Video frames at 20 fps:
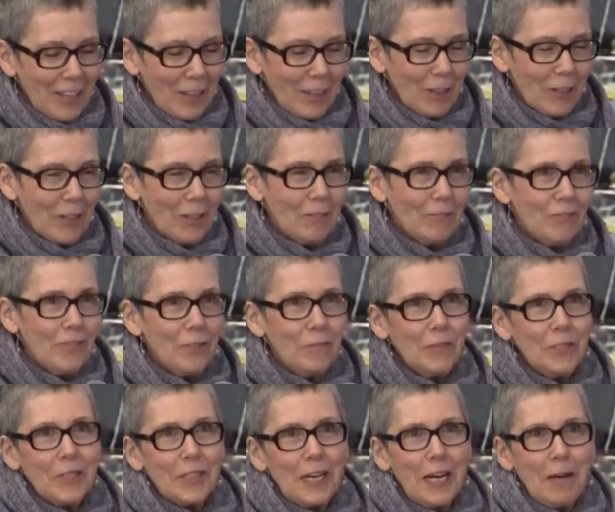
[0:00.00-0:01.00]
Learn from
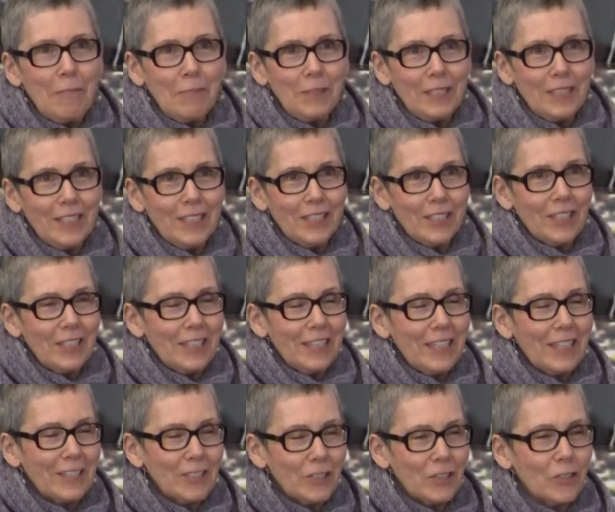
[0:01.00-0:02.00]
your competition,
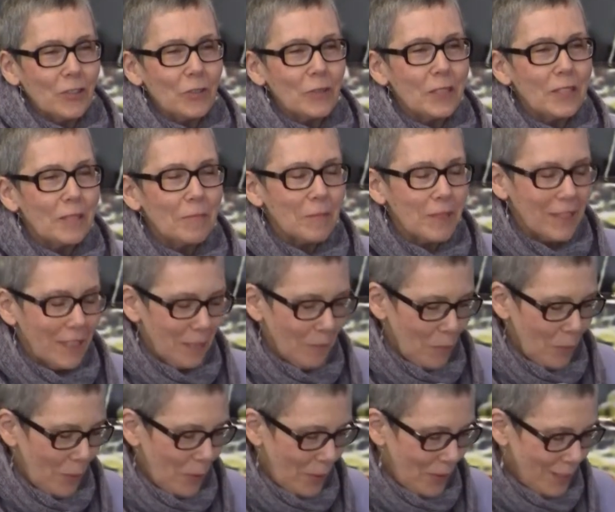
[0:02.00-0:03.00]
extremely
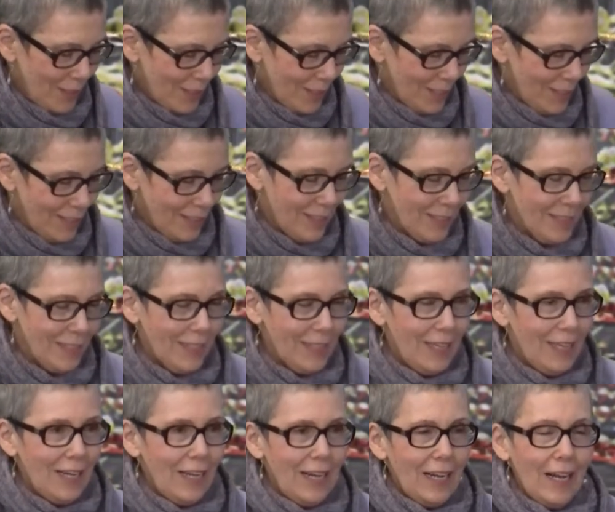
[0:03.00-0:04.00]
important.
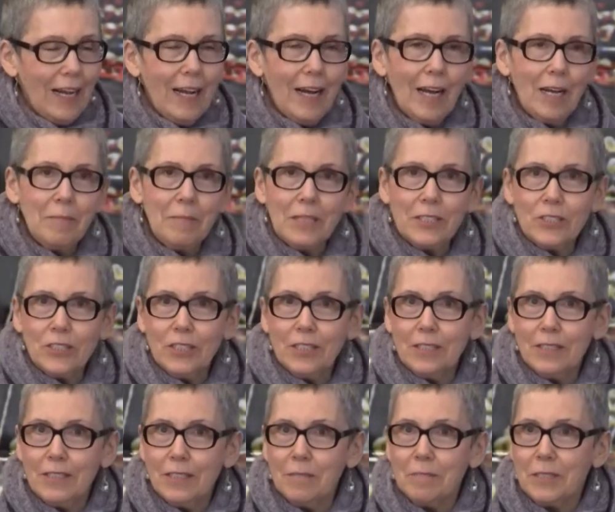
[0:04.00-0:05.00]
I
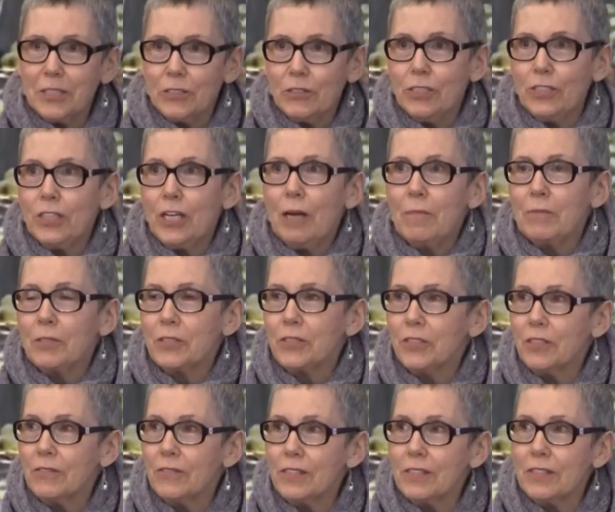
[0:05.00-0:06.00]
mentioned the mystery shopper
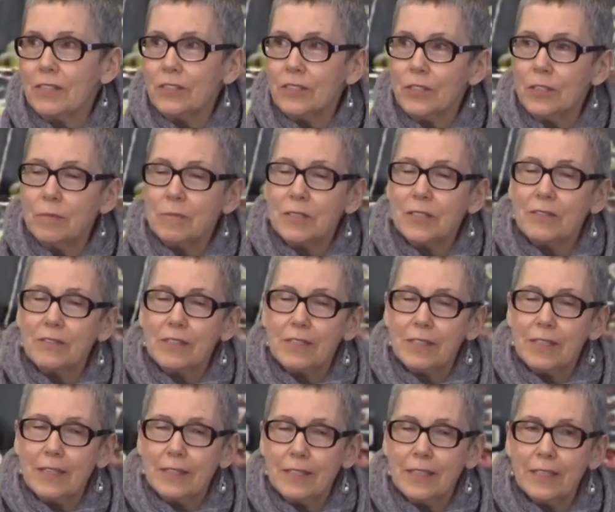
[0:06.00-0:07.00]
service in terms of
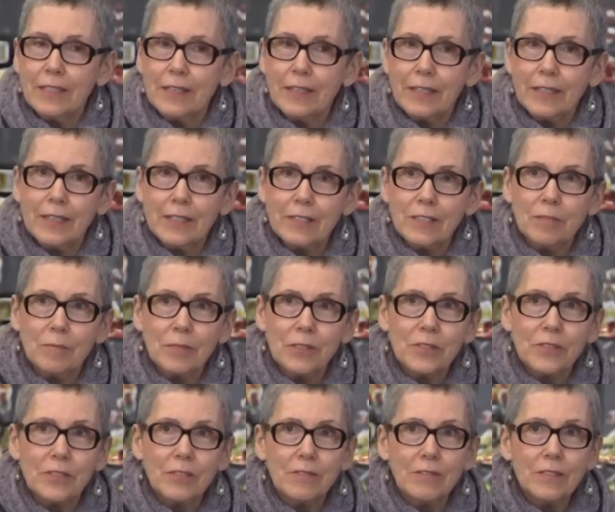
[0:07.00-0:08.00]
assessing our customer
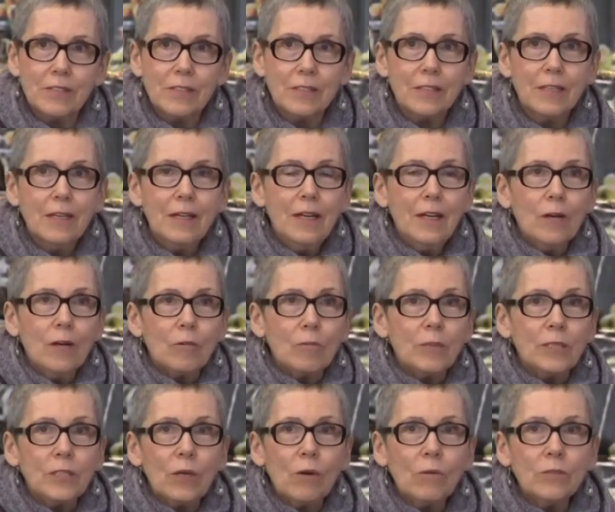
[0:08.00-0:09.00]
service.
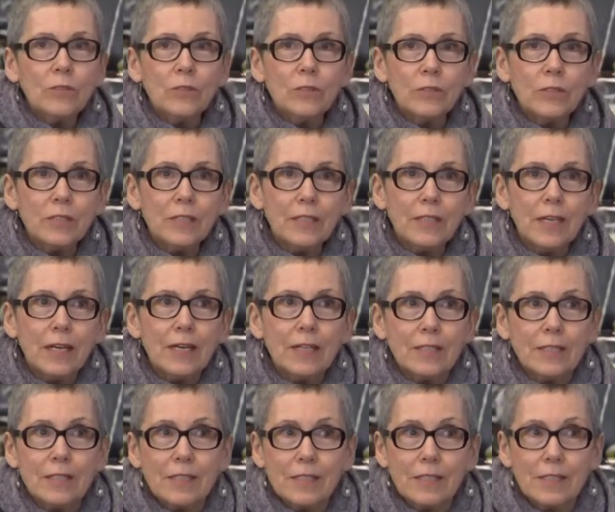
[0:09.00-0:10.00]
We don't use it
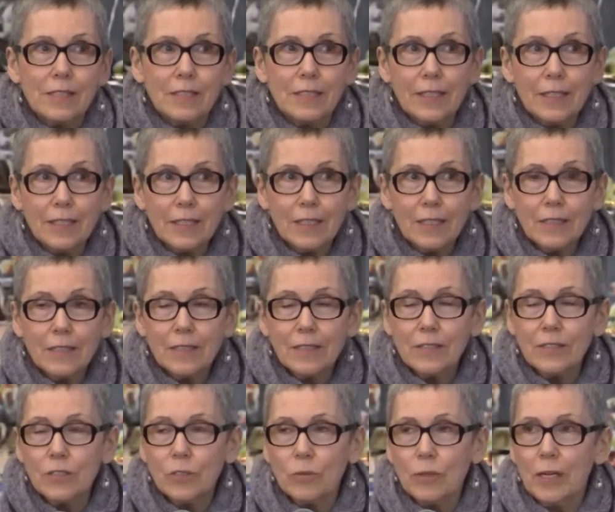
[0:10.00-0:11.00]
as a stick
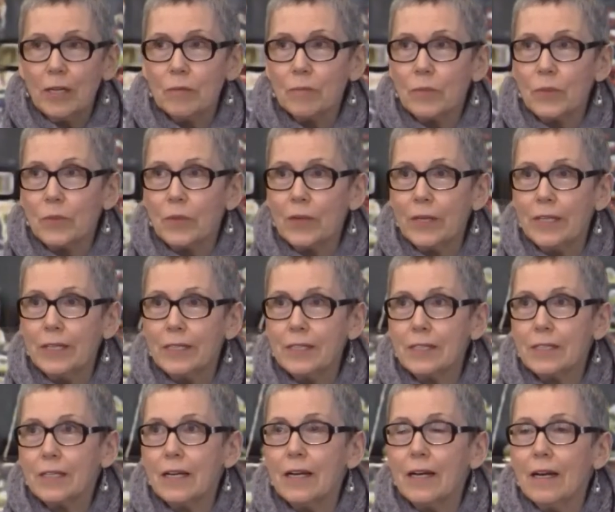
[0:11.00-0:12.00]
to our
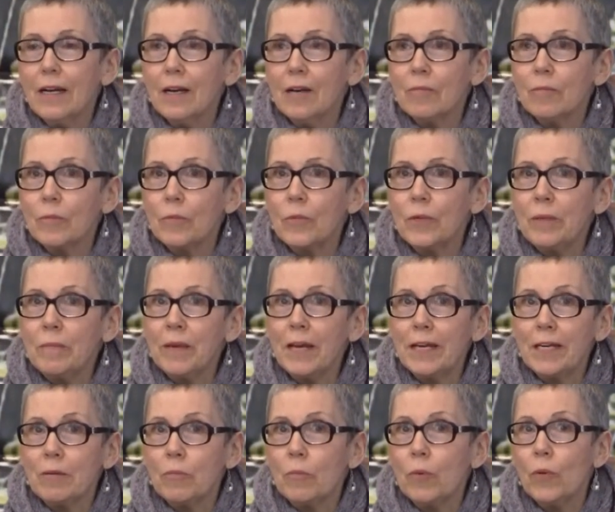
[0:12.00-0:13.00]
employees. Um, we
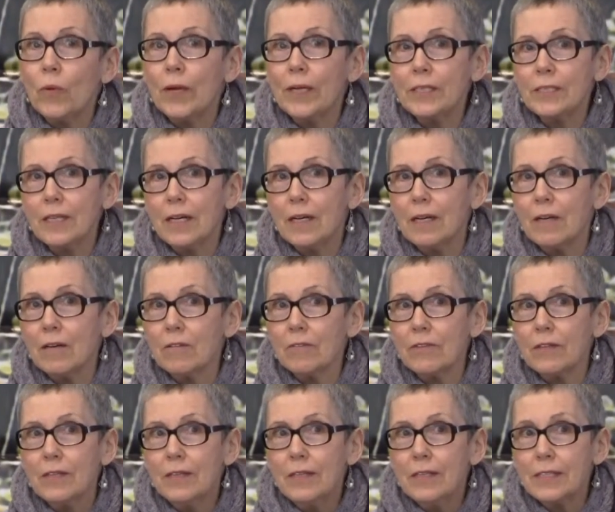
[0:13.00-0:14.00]
make a point of
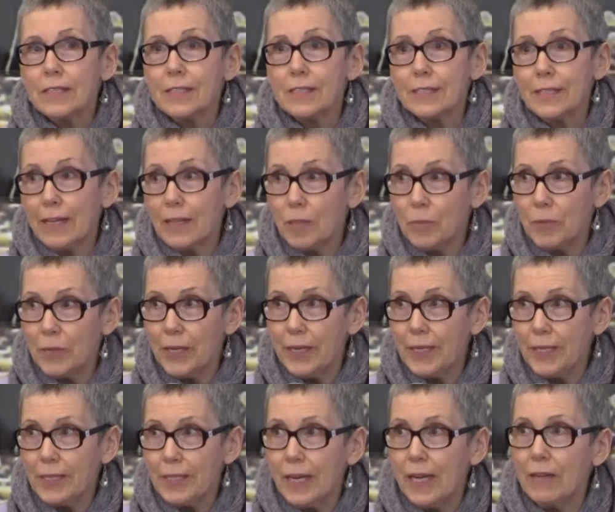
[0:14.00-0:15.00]

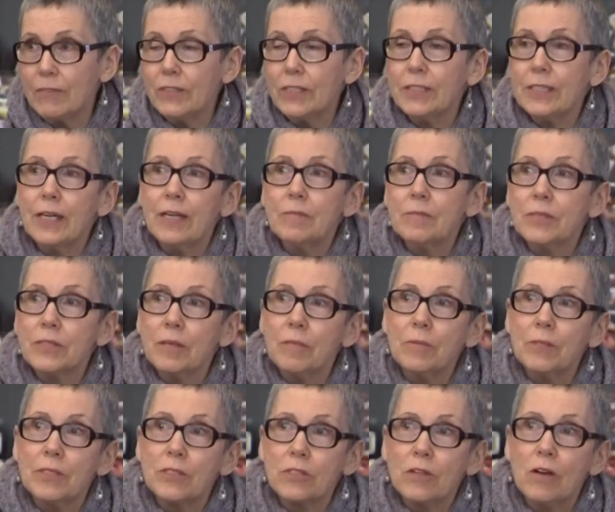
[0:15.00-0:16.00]
celebrating every time
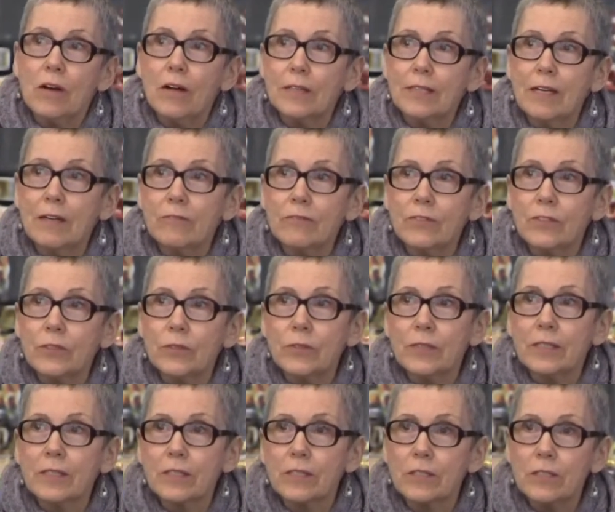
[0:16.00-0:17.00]
someone is called out for
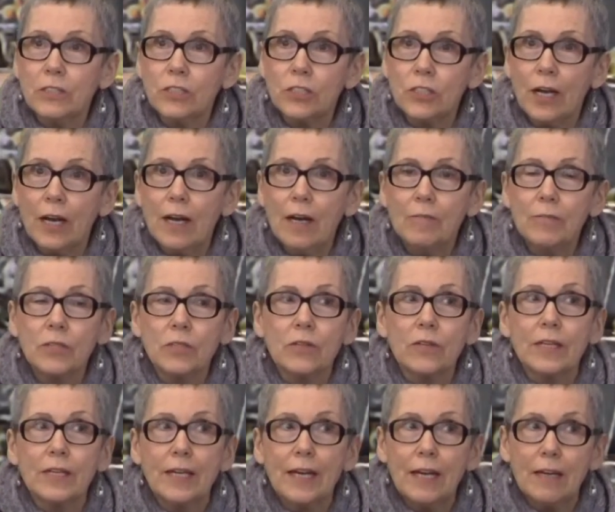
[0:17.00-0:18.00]
doing a good job so
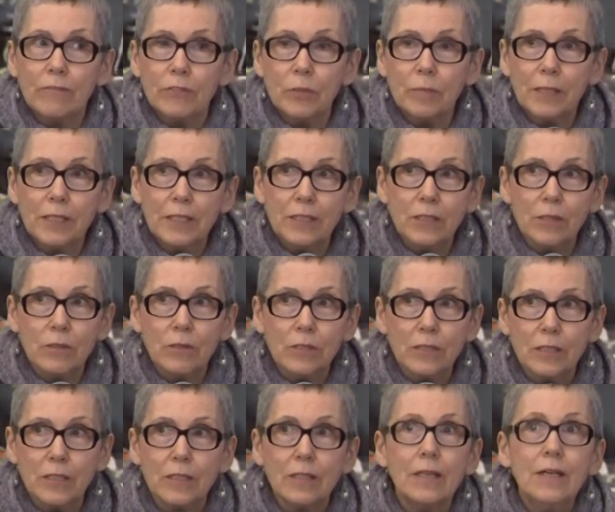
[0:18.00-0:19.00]
that everybody knows
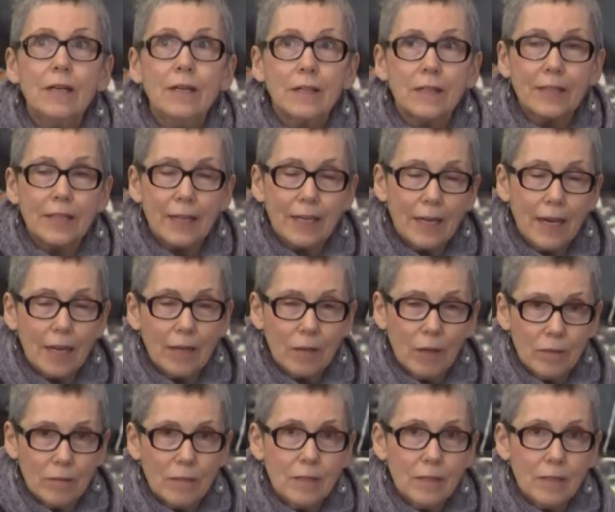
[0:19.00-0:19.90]
that they got